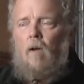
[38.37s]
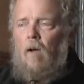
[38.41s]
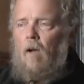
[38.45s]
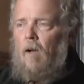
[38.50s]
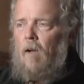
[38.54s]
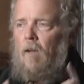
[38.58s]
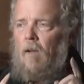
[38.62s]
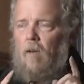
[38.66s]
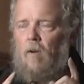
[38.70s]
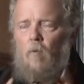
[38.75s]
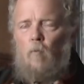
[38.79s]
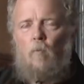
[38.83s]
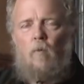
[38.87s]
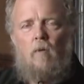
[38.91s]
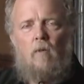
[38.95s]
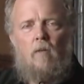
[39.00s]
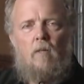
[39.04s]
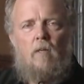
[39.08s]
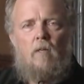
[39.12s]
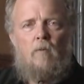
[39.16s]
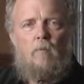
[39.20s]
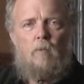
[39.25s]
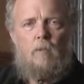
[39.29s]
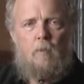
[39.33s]
I got a really
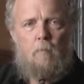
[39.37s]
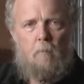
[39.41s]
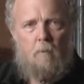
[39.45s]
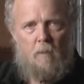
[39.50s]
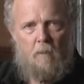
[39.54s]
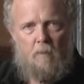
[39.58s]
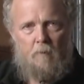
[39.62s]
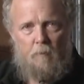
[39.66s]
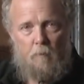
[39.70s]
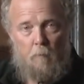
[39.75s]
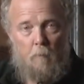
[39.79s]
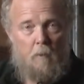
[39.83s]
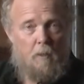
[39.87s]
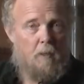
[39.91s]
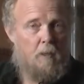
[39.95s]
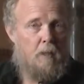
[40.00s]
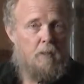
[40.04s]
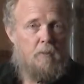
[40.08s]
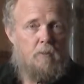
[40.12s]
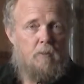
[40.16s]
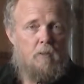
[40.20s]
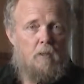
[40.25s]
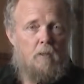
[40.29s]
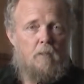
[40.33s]
good response from the
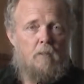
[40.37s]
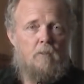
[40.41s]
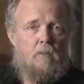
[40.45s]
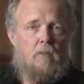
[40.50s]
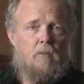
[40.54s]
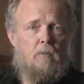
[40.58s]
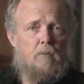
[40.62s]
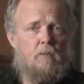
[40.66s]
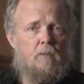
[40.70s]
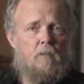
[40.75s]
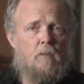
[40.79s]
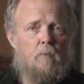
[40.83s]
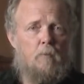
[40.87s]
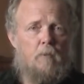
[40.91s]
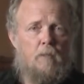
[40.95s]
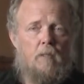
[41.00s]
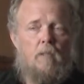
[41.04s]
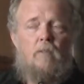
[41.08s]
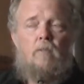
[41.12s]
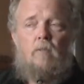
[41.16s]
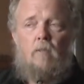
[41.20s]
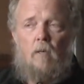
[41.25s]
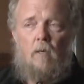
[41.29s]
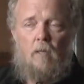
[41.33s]
last Talking Tuesday we
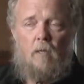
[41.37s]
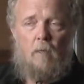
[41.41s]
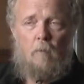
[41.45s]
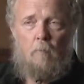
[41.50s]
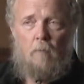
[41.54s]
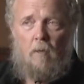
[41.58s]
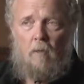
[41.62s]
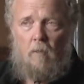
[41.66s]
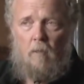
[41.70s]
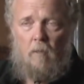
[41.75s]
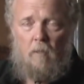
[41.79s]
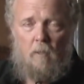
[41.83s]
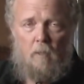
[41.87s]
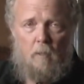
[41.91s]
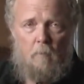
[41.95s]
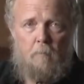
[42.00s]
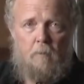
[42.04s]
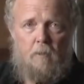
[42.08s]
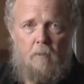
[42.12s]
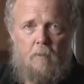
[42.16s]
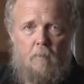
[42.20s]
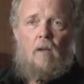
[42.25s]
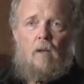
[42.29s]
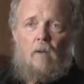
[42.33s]
did, talking about
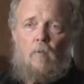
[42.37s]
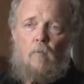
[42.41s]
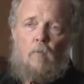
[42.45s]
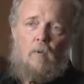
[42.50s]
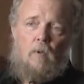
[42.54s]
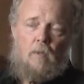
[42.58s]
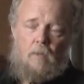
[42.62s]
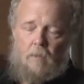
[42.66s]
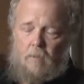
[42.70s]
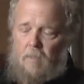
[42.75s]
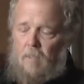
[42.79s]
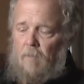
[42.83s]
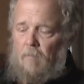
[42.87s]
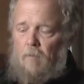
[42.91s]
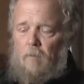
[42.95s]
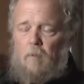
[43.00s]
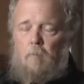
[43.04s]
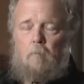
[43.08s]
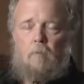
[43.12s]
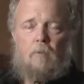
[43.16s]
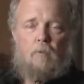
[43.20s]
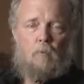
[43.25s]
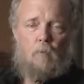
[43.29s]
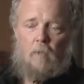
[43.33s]
clubs, and really the difference
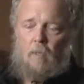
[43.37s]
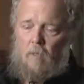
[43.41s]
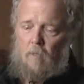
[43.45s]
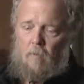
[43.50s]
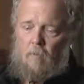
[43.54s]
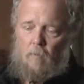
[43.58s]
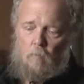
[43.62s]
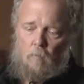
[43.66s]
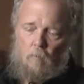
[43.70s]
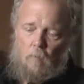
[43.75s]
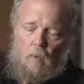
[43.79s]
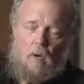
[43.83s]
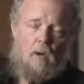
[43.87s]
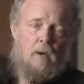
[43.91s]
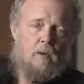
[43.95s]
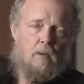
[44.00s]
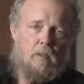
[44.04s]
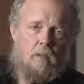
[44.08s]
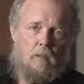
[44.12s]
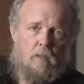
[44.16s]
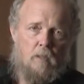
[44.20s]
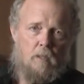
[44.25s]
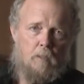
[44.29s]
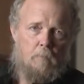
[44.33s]
between riding
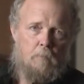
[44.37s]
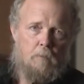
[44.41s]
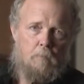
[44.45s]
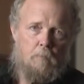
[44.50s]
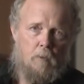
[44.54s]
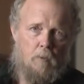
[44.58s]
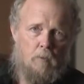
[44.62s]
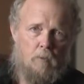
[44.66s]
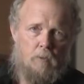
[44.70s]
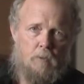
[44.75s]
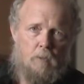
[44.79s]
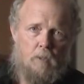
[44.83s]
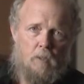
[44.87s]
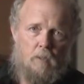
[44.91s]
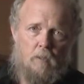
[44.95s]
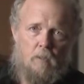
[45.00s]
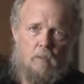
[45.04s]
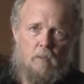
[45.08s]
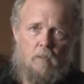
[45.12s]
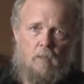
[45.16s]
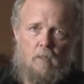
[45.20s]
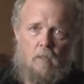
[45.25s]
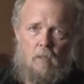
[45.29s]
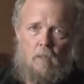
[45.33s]
clubs, motorcycle
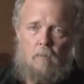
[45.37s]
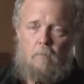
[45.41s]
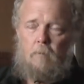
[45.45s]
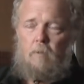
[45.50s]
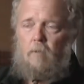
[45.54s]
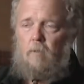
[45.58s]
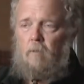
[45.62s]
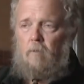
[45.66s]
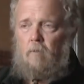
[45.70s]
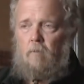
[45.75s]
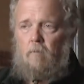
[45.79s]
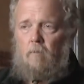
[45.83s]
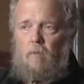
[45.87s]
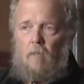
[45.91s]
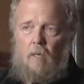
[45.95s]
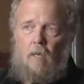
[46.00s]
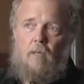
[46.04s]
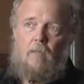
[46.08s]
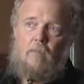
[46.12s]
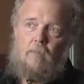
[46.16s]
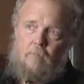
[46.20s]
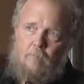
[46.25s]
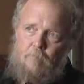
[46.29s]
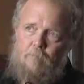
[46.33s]
clubs,
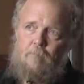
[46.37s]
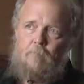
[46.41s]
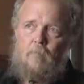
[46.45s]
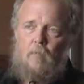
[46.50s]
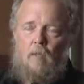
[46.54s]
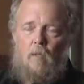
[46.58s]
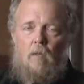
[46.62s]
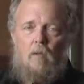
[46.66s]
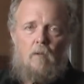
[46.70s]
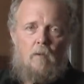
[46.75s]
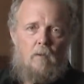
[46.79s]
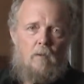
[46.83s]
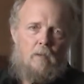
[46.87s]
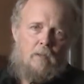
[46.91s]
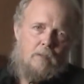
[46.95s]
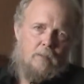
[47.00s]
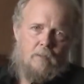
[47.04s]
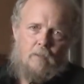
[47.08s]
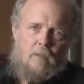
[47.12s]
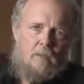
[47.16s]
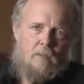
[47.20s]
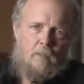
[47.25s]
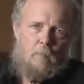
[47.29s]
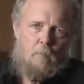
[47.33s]
and
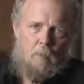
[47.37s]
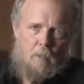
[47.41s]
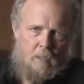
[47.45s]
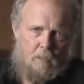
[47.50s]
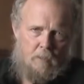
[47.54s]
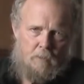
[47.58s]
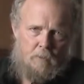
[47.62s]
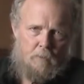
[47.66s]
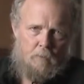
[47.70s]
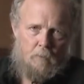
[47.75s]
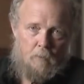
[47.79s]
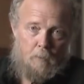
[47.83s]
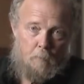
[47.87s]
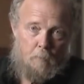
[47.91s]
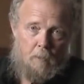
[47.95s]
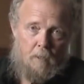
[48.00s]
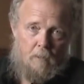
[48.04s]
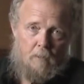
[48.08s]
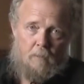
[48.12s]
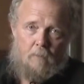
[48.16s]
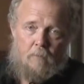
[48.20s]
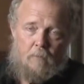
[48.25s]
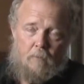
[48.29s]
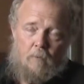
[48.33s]
independents or
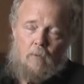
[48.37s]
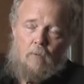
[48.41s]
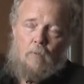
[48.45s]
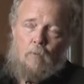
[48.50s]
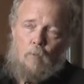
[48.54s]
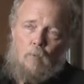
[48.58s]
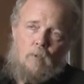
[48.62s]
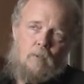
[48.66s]
independent. So